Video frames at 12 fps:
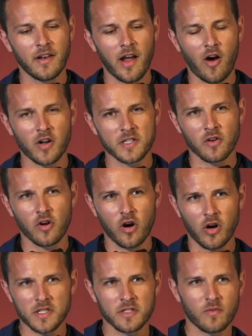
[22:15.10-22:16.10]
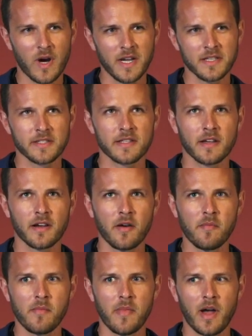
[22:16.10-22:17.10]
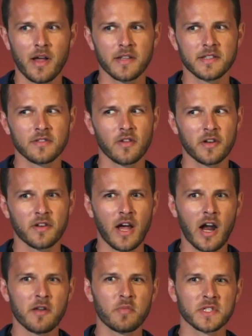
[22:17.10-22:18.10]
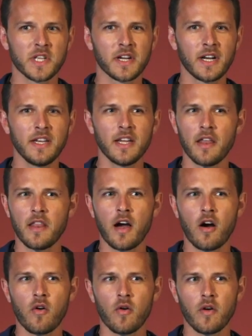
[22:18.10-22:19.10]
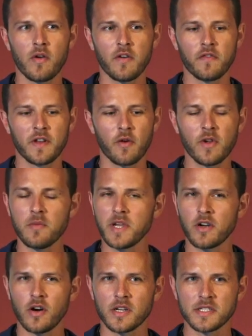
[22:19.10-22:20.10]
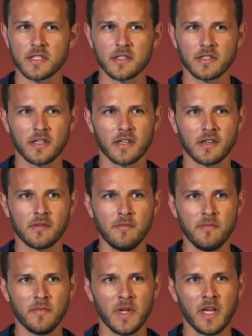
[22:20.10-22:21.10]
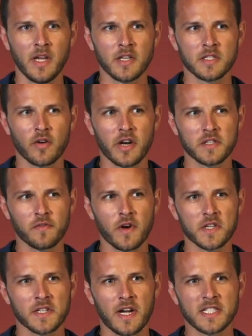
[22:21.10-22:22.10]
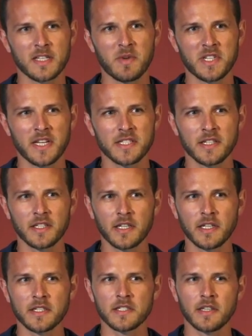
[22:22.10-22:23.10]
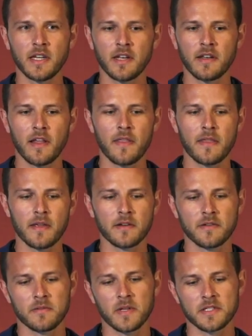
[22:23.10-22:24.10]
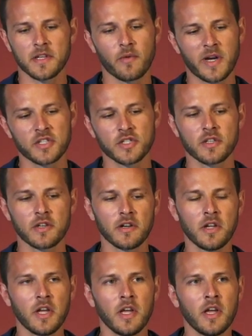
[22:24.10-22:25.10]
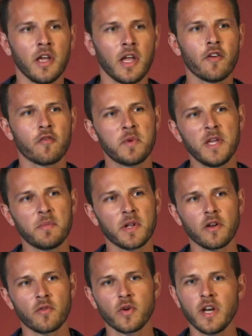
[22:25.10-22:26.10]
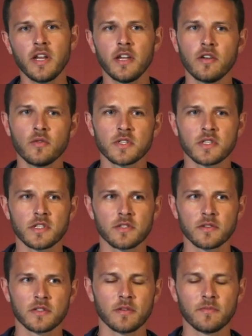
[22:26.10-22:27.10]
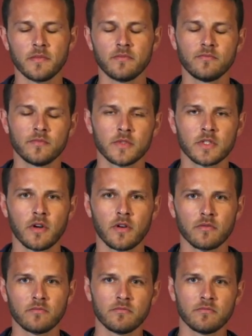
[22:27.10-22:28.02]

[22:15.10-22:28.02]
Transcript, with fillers: also cost-wise, um, it's not 100% clear now if there will be cost. Um, so there's first customer testing is it, and it is the question if people really use the system. So